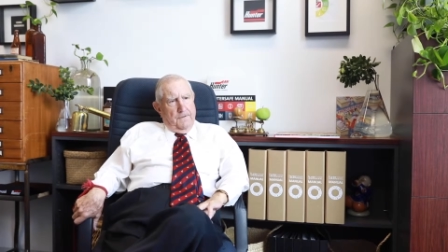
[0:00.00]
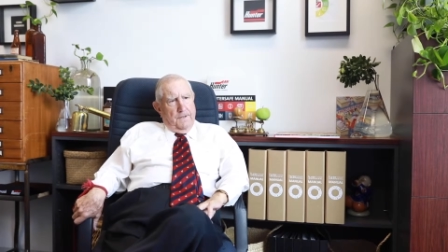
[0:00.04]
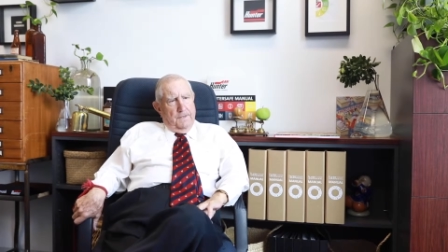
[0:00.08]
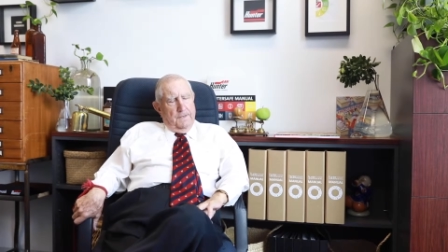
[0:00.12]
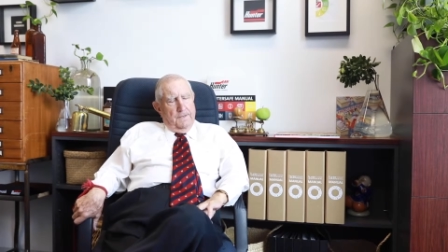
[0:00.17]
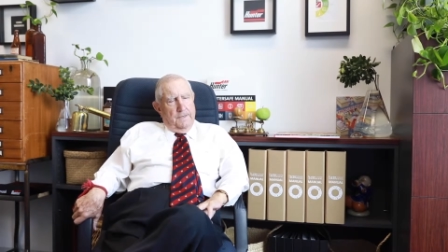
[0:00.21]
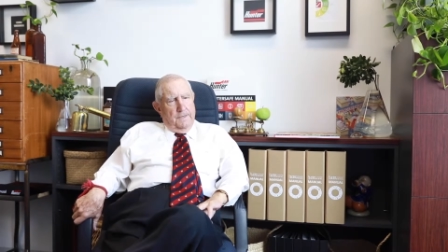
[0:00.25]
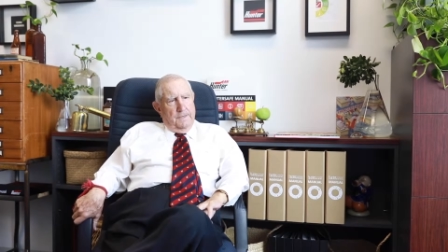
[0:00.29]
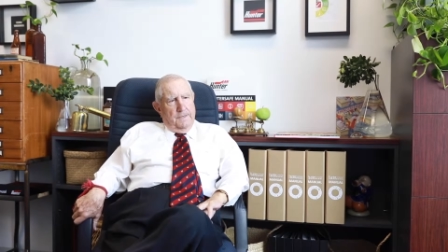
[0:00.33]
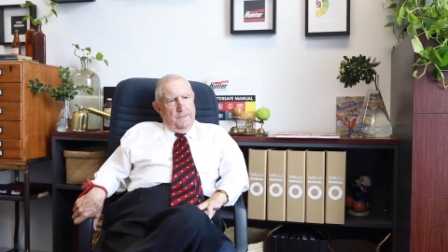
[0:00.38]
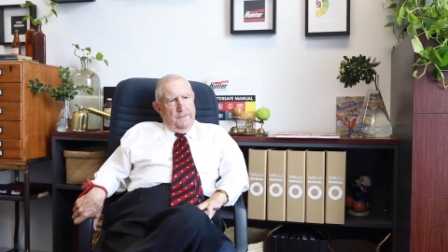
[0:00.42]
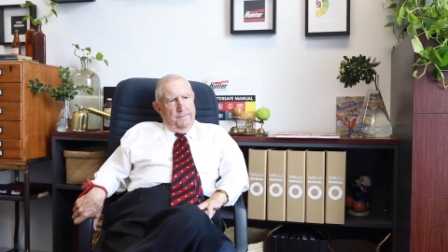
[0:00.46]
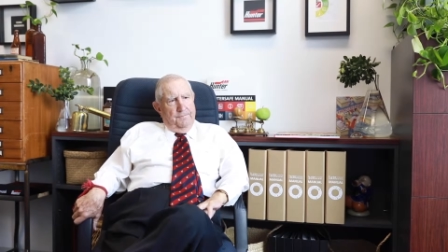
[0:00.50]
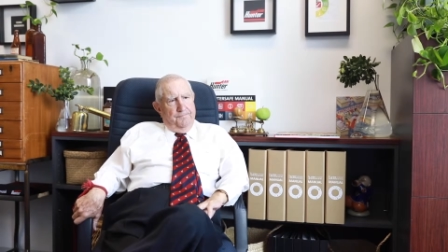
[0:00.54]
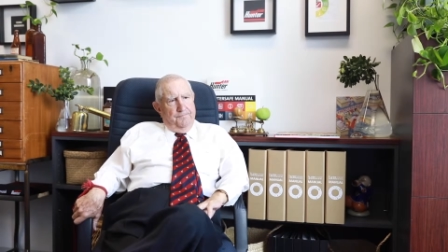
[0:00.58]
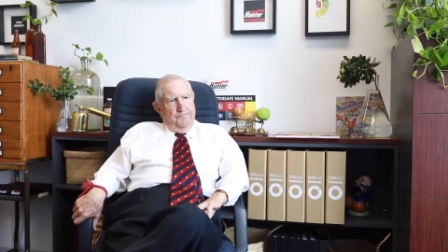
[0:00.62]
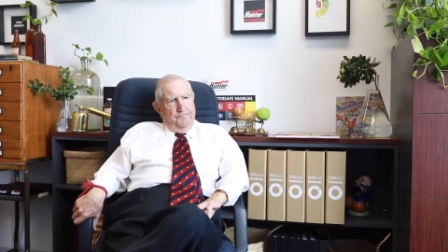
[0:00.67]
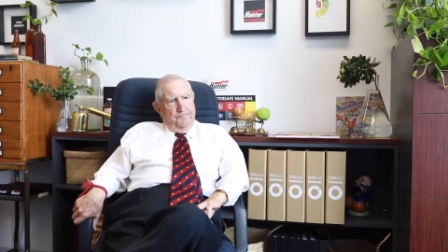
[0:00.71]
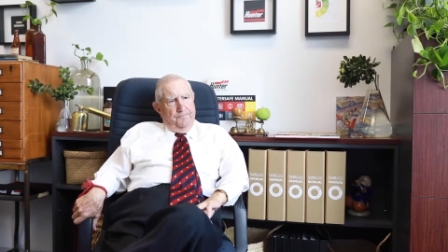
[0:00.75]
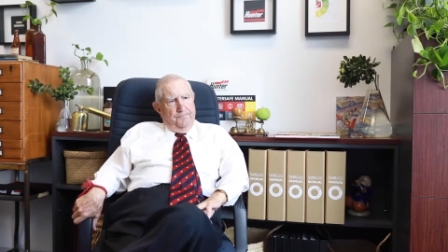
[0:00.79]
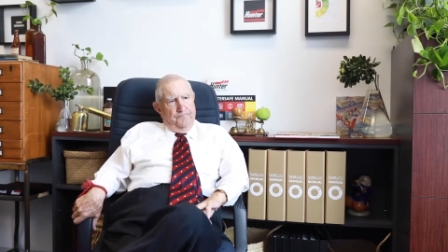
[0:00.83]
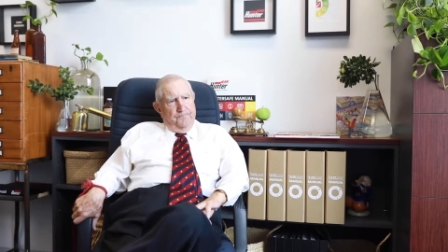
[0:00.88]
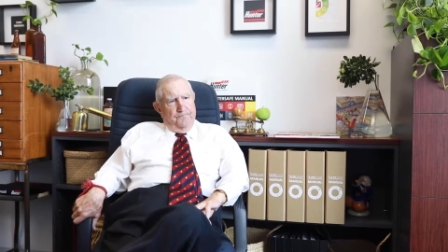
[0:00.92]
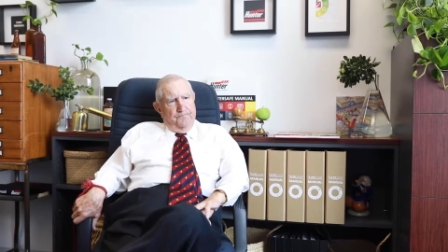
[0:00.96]
Yeah. What is
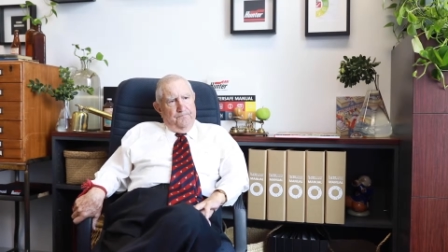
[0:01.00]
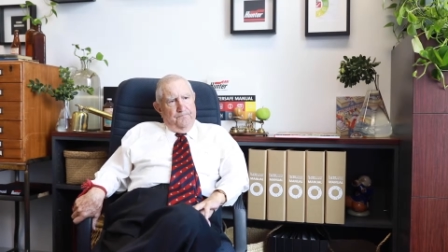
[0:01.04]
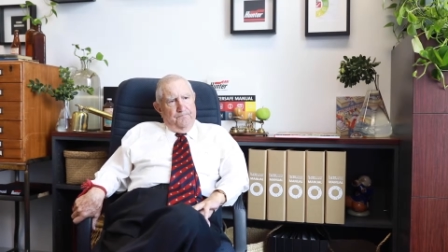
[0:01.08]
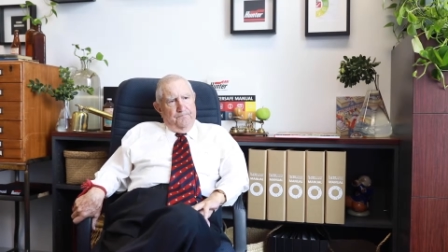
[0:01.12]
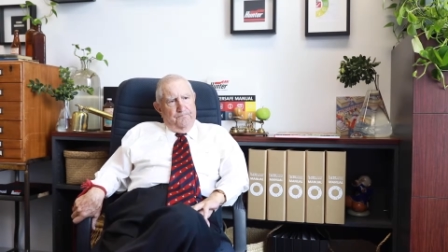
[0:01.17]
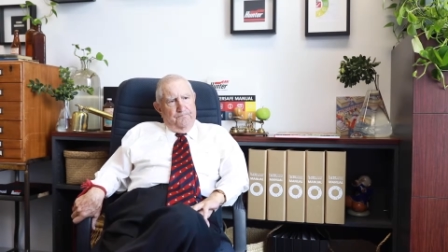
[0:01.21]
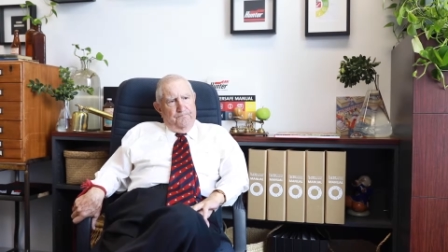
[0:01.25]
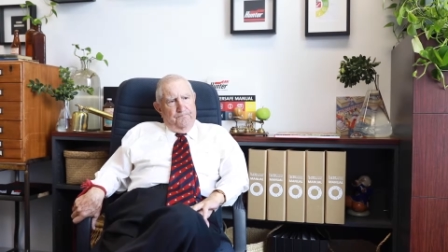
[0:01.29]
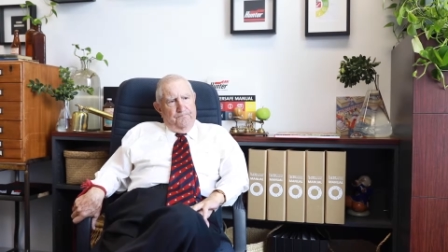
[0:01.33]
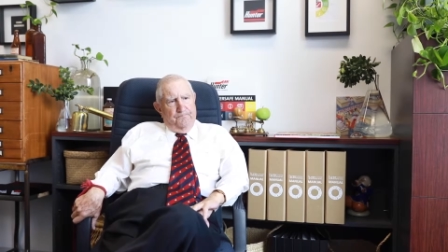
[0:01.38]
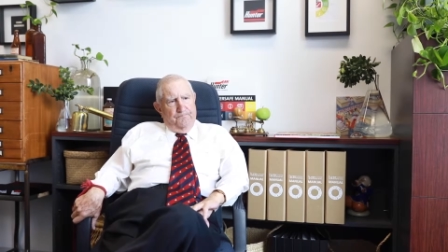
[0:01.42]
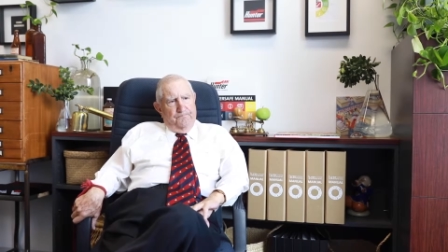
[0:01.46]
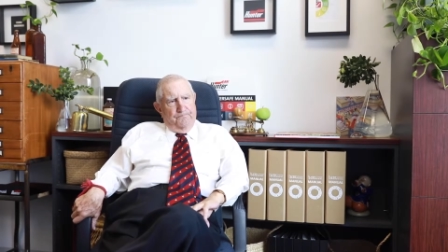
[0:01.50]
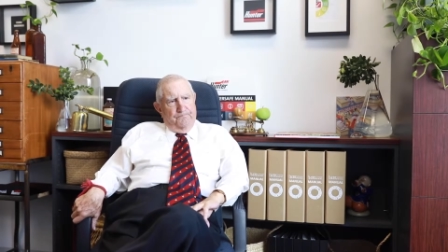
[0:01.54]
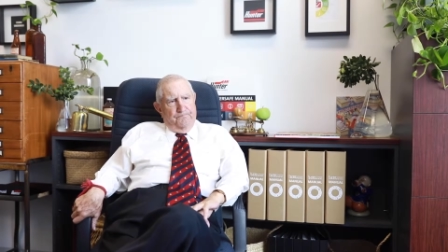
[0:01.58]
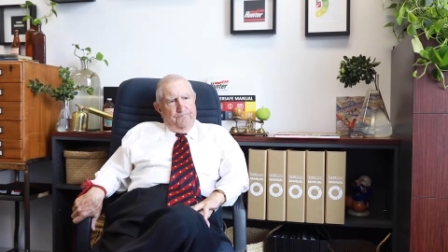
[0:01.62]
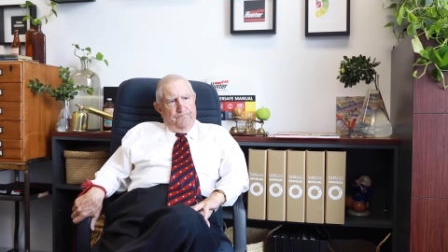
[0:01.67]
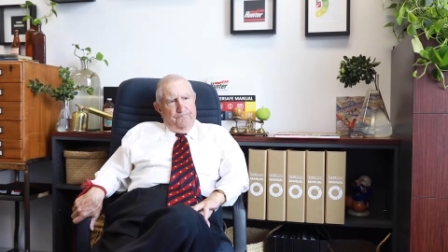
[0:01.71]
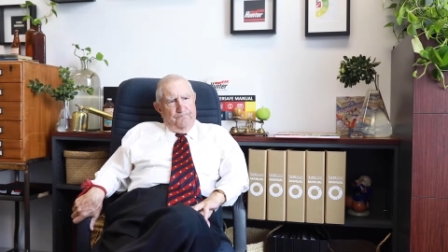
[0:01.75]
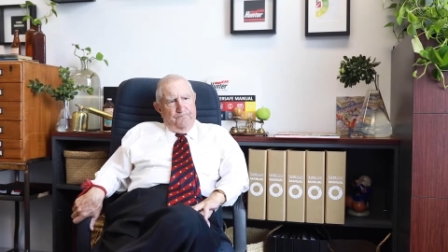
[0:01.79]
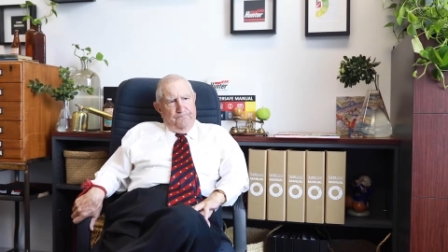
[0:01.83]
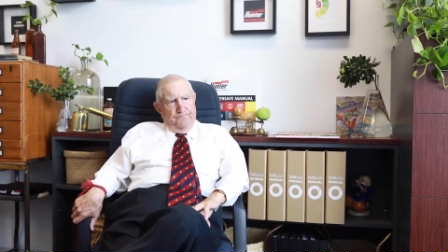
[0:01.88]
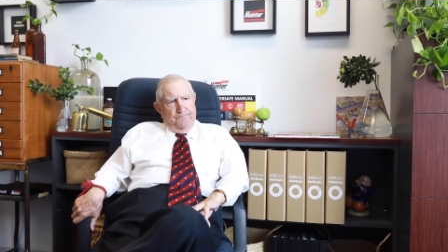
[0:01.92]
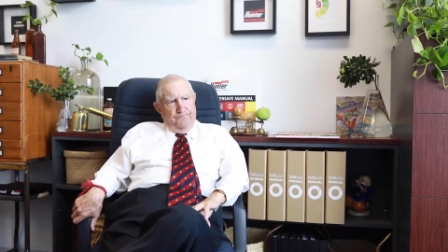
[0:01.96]
it that makes you
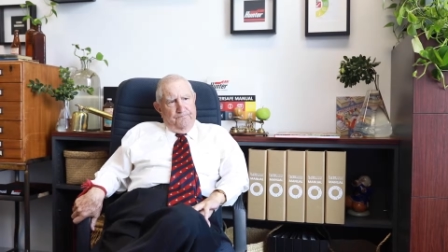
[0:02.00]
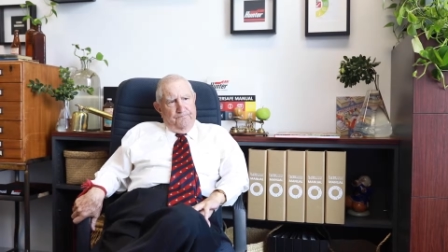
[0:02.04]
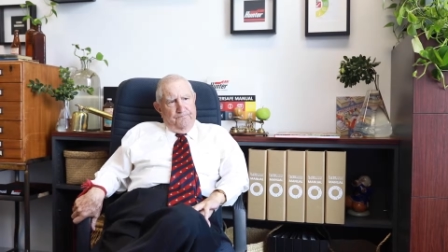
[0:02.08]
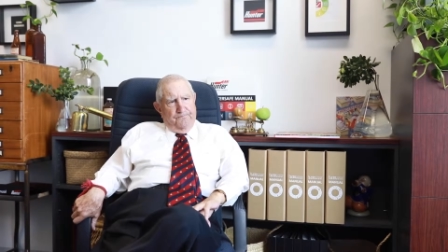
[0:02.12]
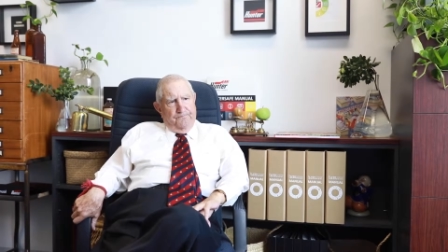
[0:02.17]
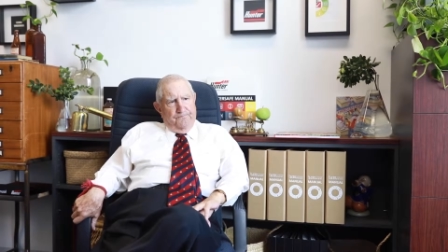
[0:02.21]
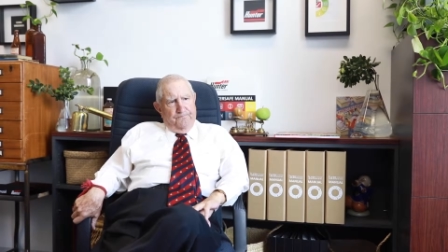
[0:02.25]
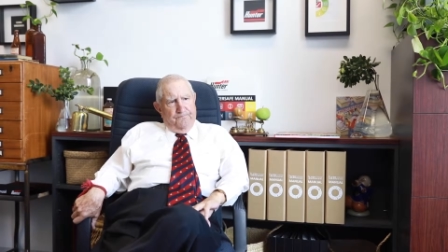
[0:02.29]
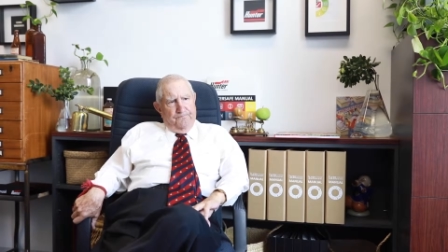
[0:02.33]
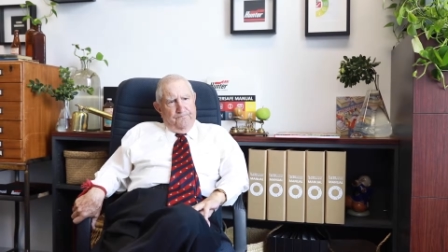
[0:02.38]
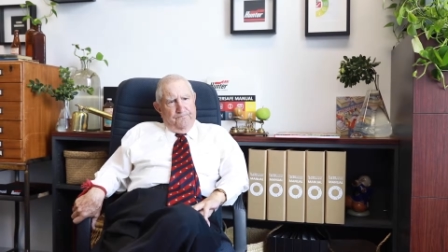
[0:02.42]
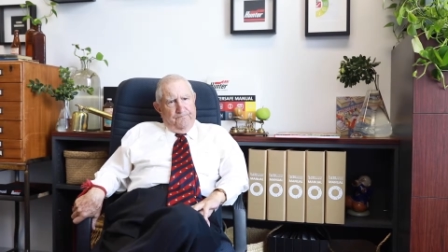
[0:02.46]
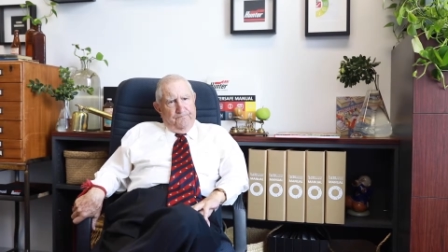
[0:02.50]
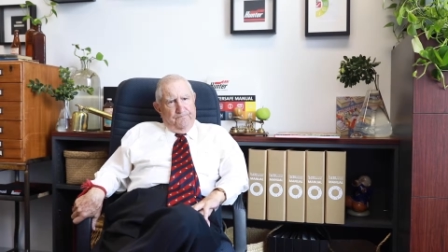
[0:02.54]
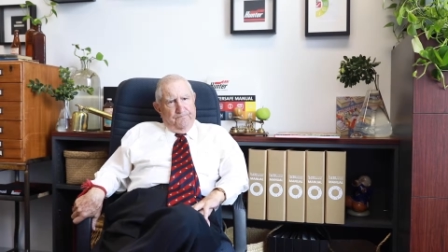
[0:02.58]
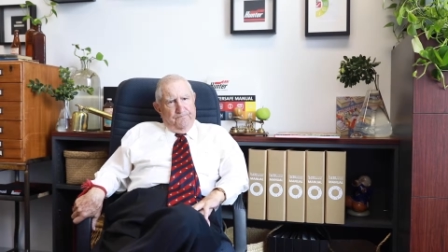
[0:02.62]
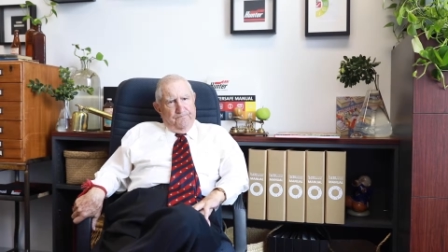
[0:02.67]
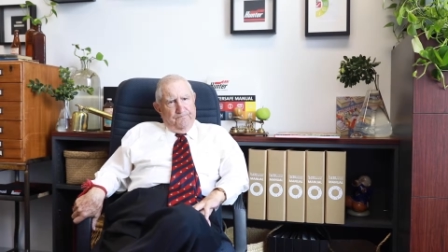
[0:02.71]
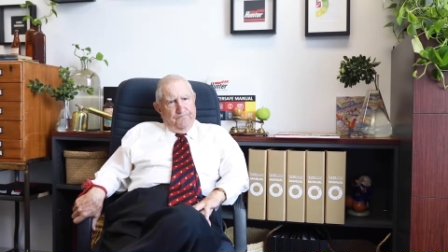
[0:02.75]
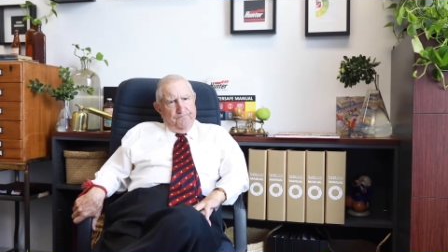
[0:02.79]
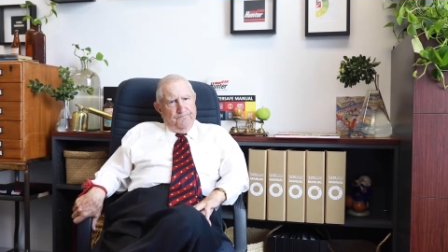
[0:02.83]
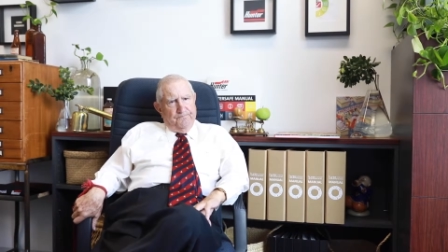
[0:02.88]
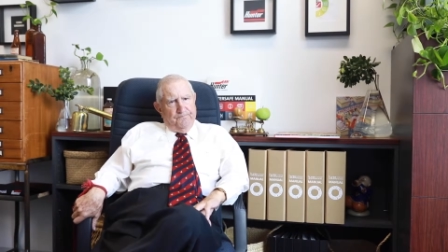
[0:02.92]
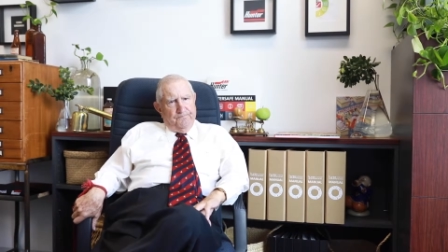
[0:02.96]
proud of what they're still
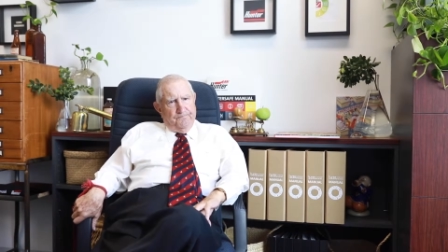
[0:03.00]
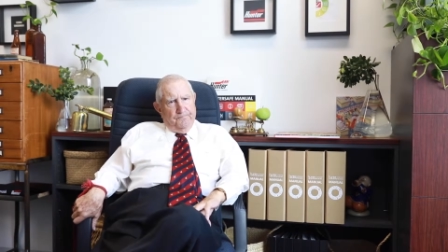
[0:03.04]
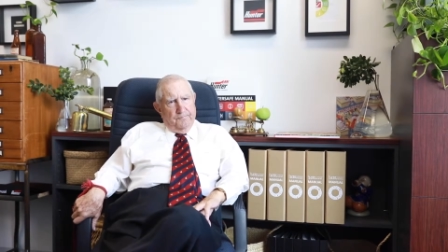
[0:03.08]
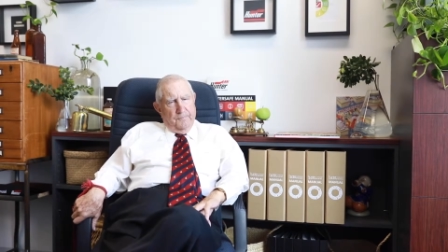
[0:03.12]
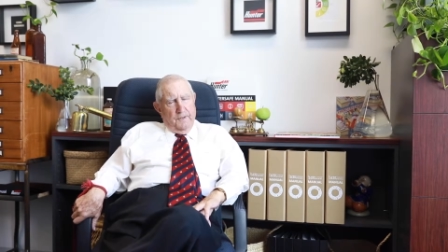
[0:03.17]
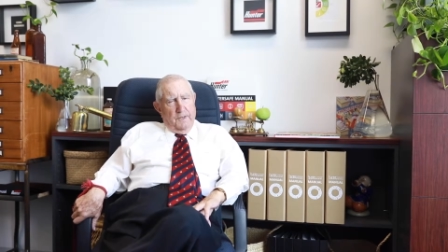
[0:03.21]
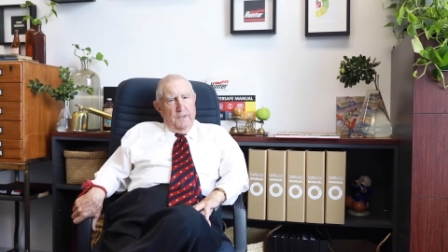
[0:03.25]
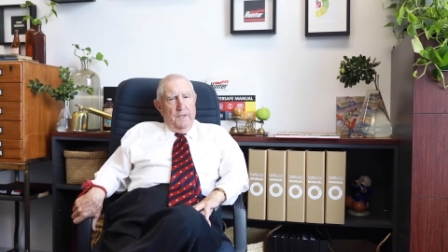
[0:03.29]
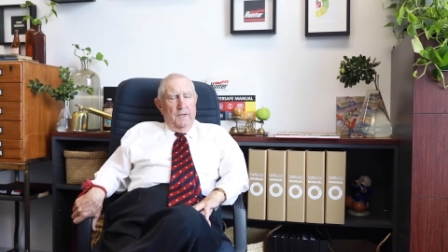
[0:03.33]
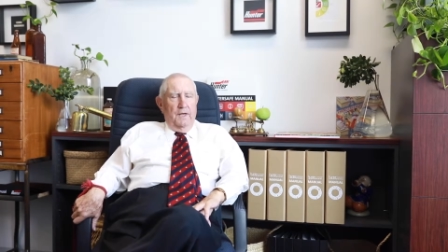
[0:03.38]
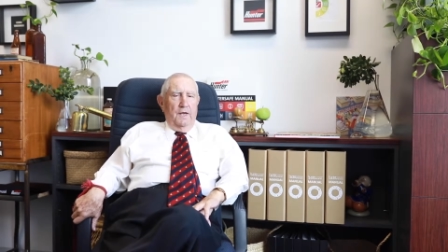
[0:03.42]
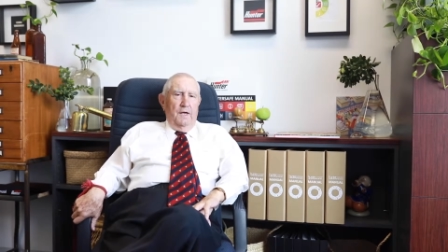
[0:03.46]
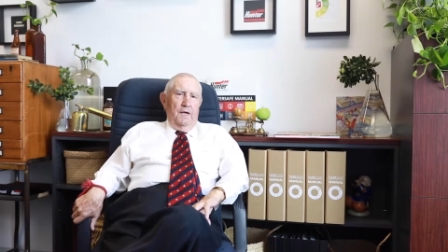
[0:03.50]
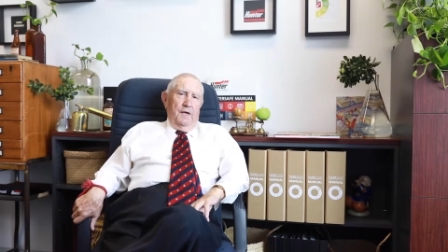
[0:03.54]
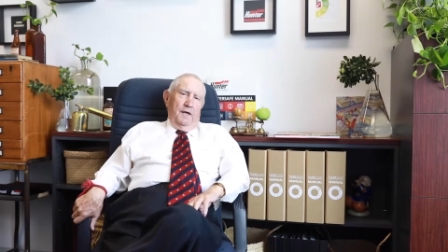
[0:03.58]
doing? In...